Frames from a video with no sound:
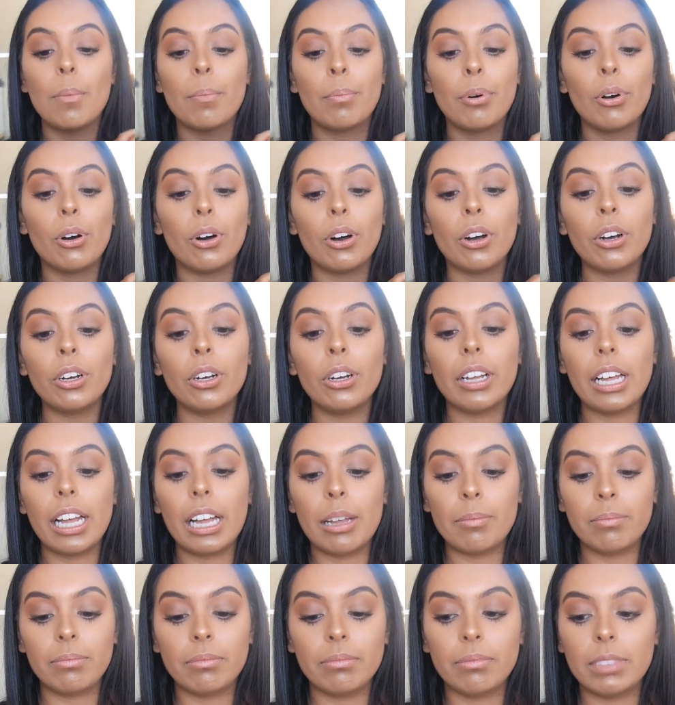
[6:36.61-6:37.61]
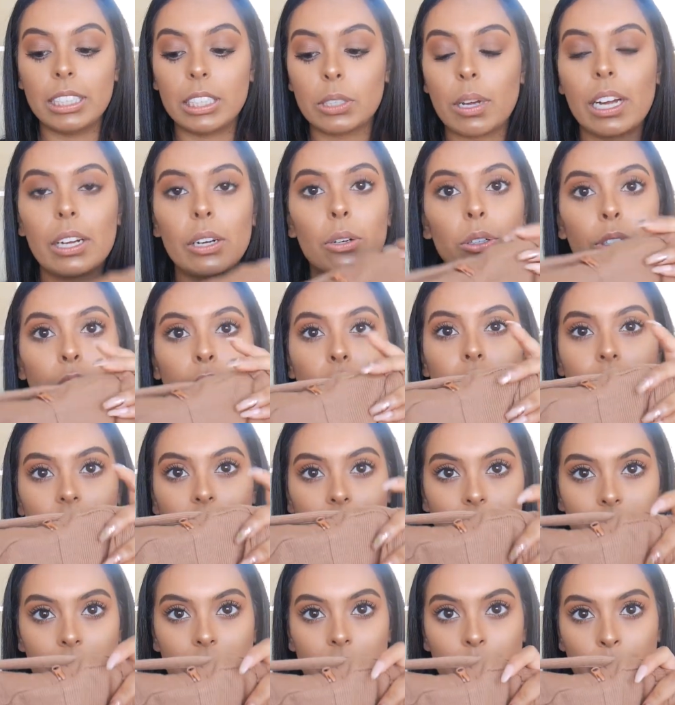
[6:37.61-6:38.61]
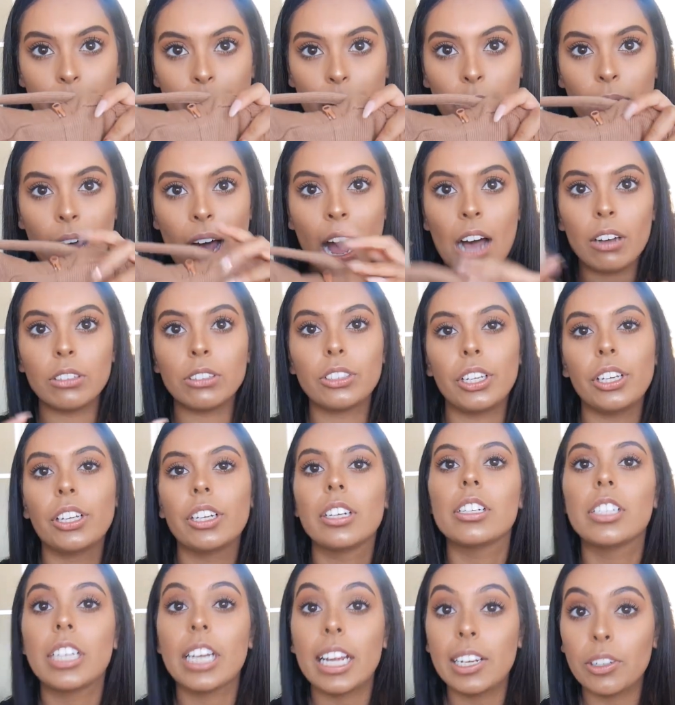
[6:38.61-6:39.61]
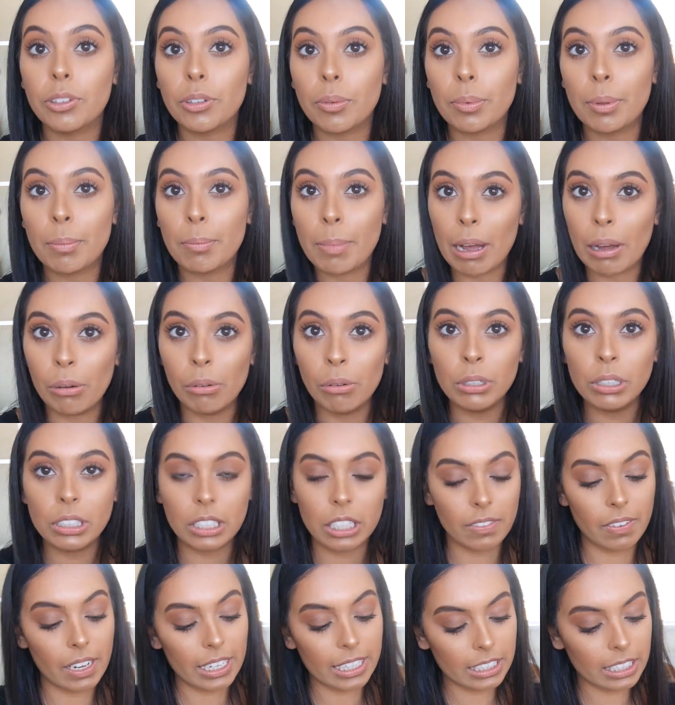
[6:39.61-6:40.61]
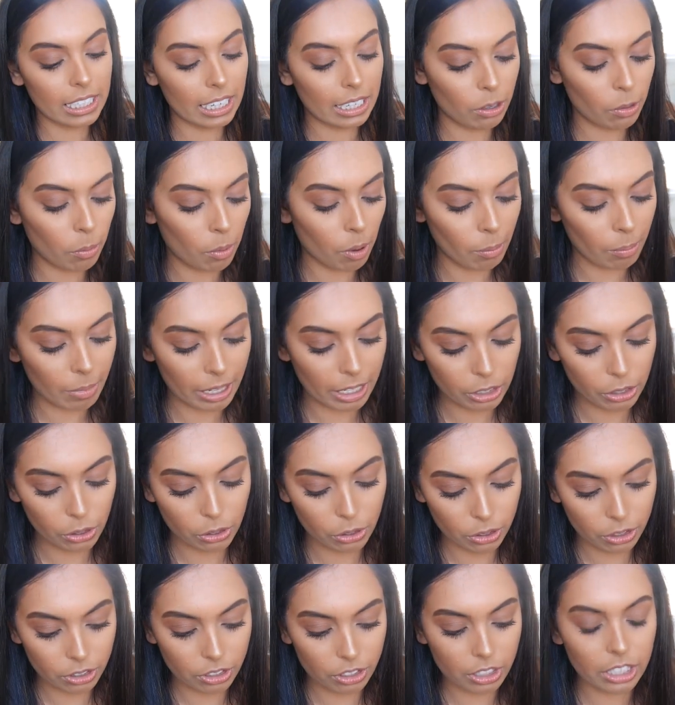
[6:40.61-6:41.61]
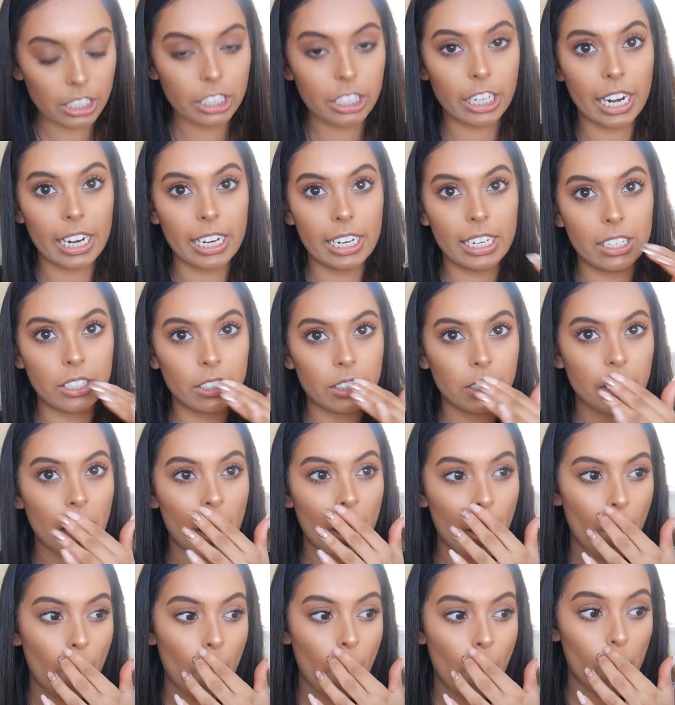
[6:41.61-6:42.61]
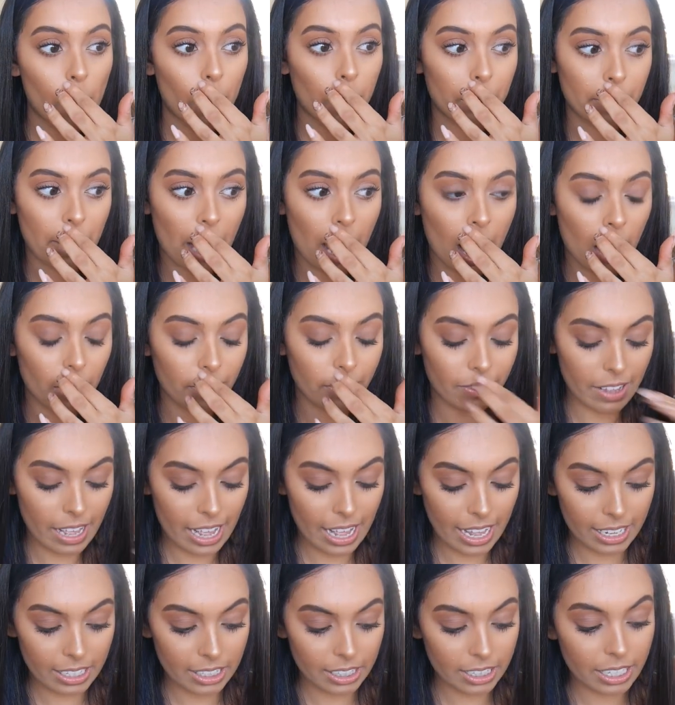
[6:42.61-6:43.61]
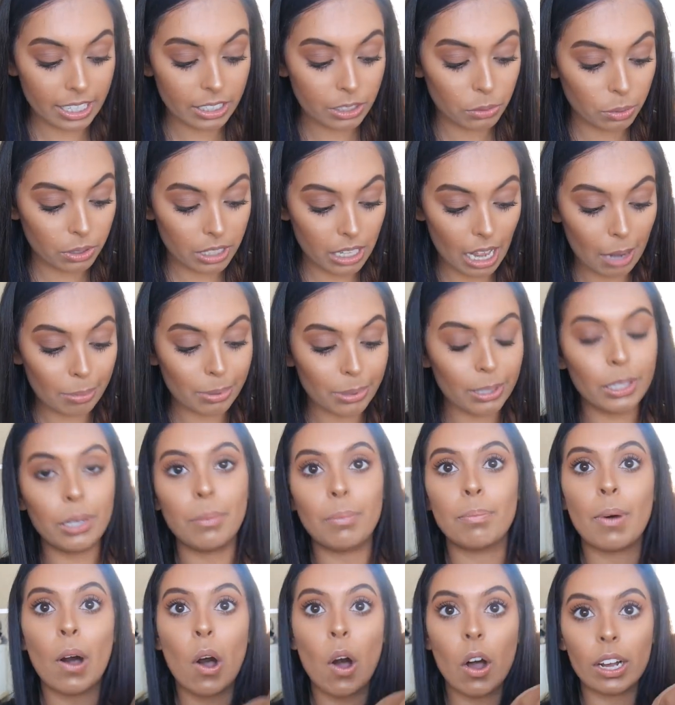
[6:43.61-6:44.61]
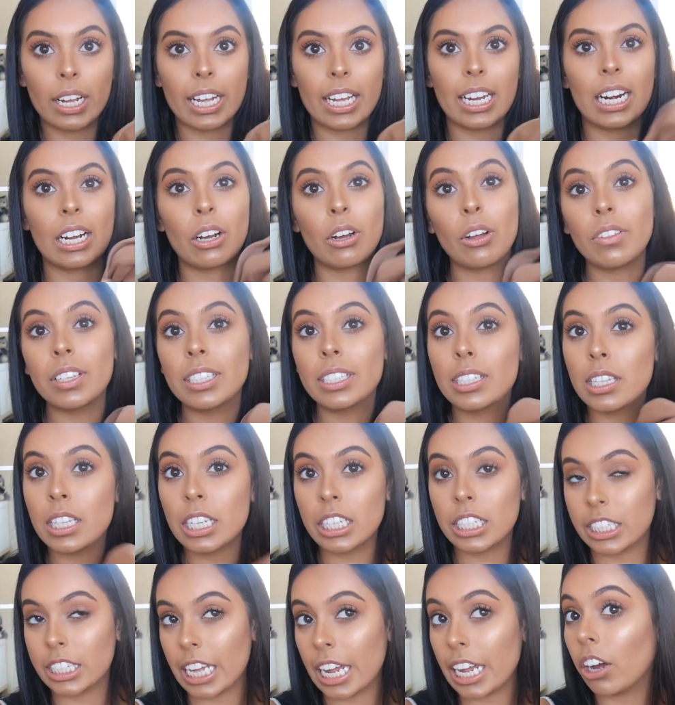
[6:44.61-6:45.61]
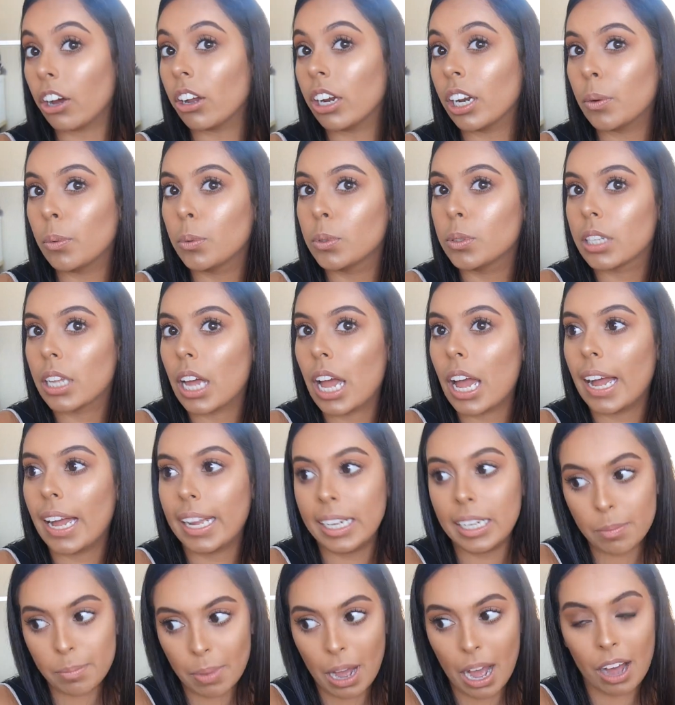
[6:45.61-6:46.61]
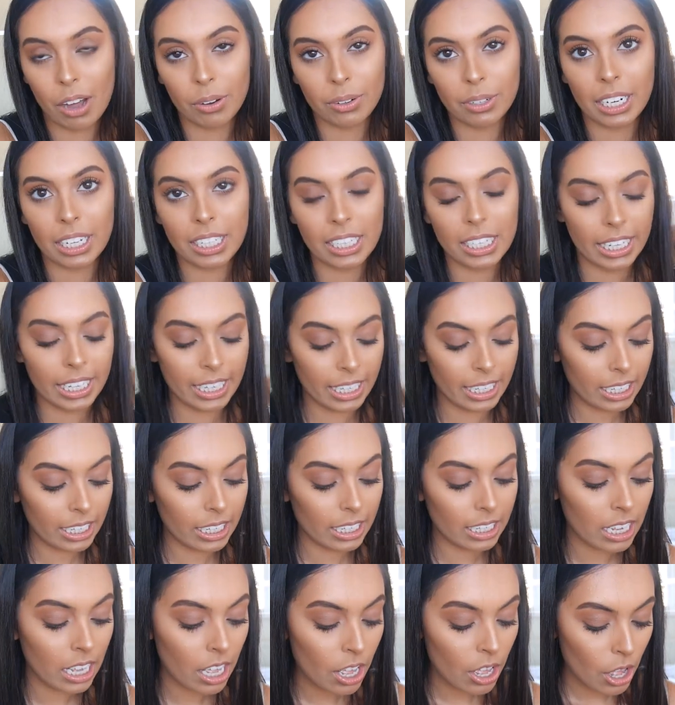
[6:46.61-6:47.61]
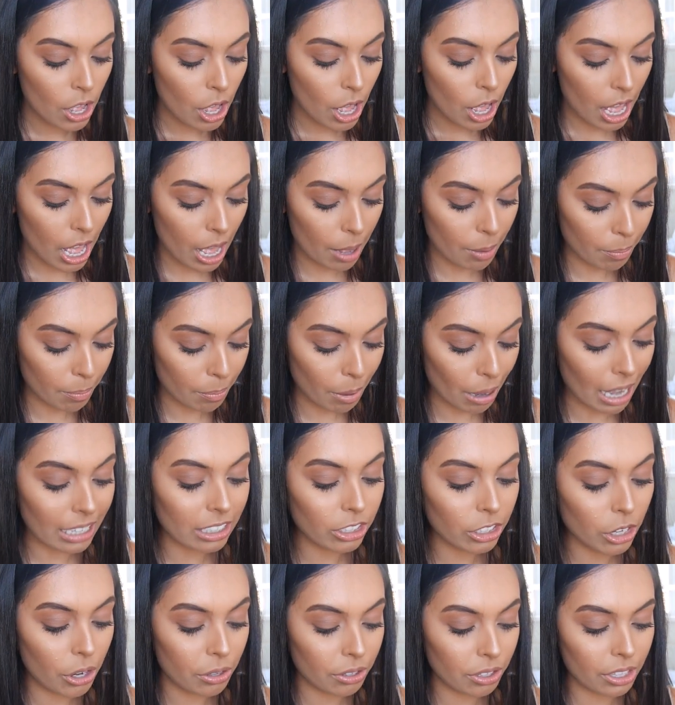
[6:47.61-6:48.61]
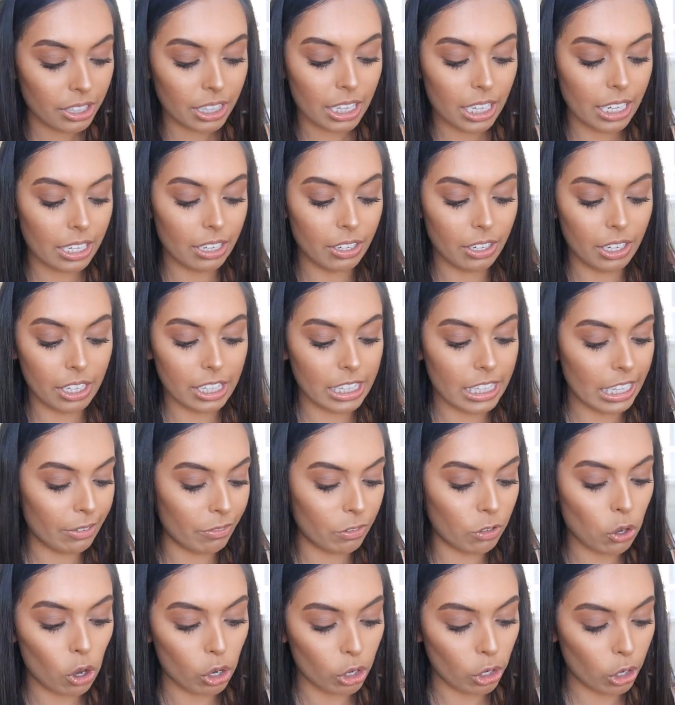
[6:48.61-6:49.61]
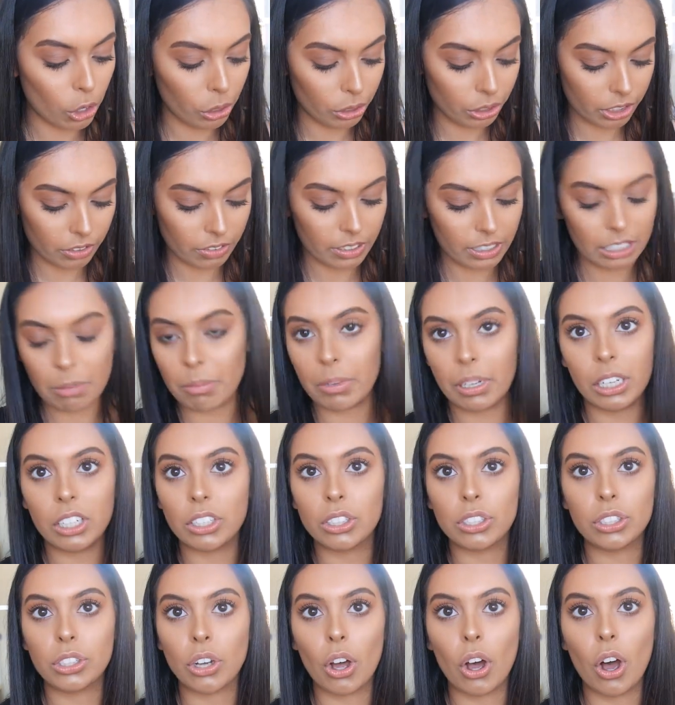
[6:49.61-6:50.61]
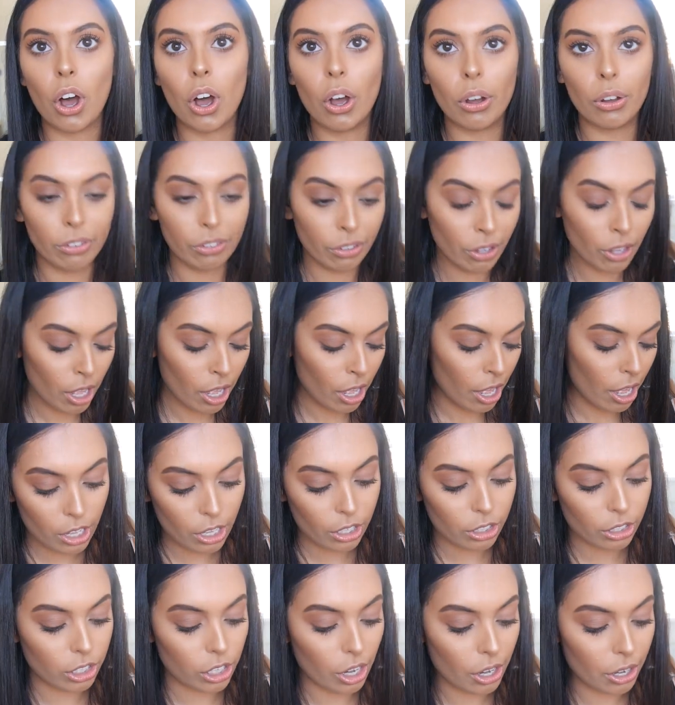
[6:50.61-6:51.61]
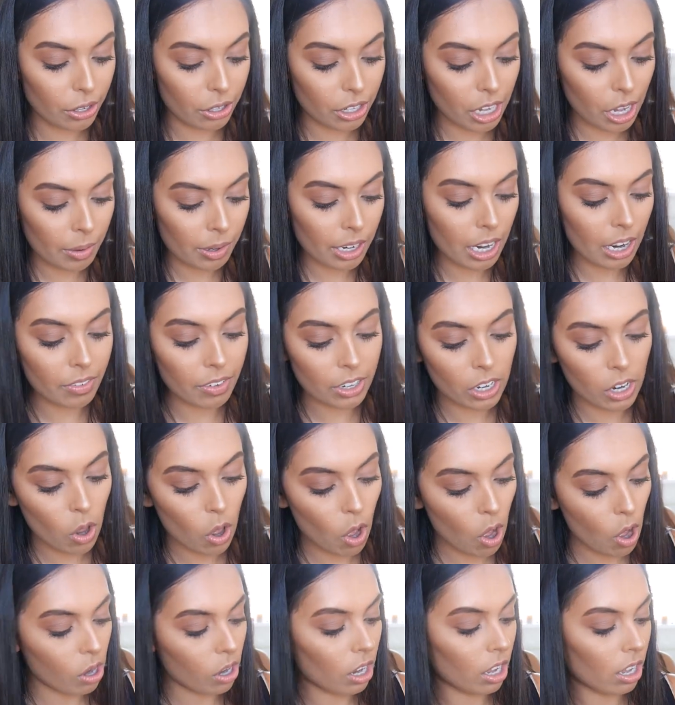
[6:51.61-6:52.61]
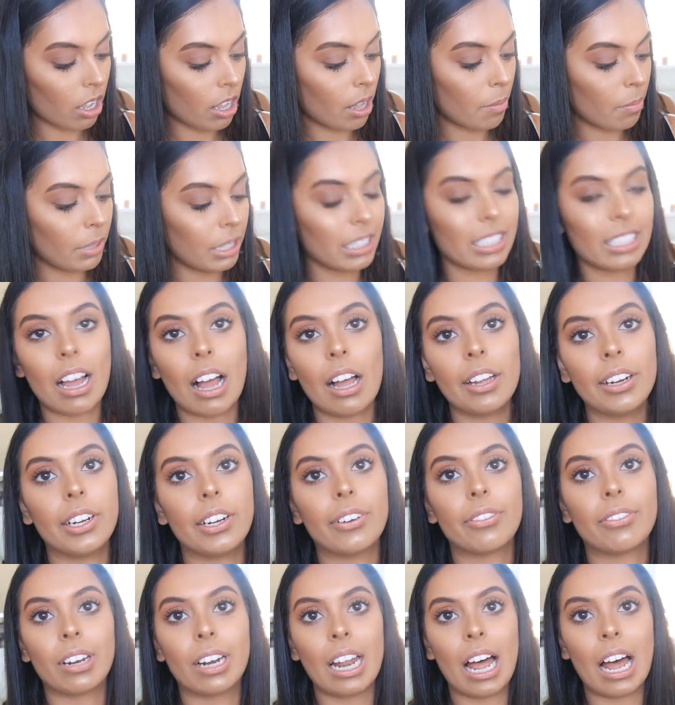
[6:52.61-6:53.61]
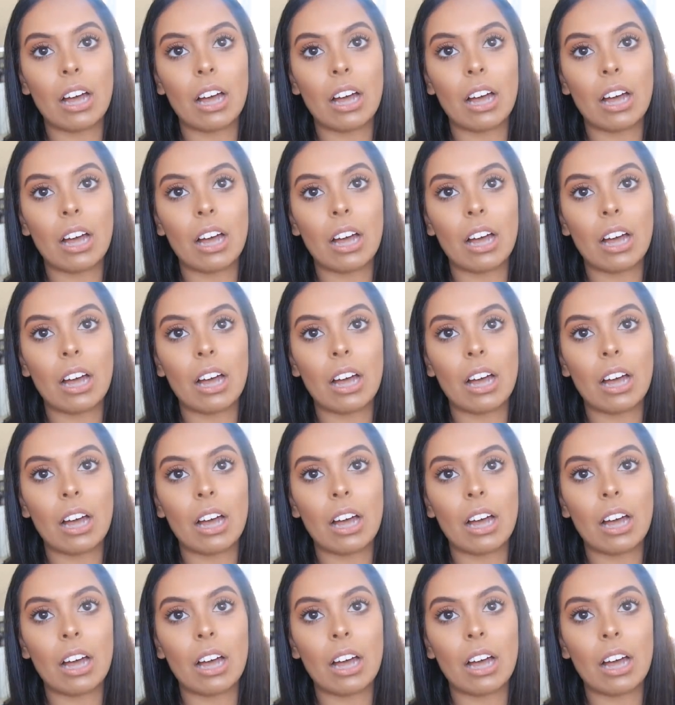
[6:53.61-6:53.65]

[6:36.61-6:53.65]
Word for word: But um, it's quite good because you can take the belt out so you can change up the belt. So that is like one way you could change of the outfit and this was absolute bargain I got this in the sale it was £8 I think um, but I know that they, they've got loads of similar stuff so go and have a look at Missguided for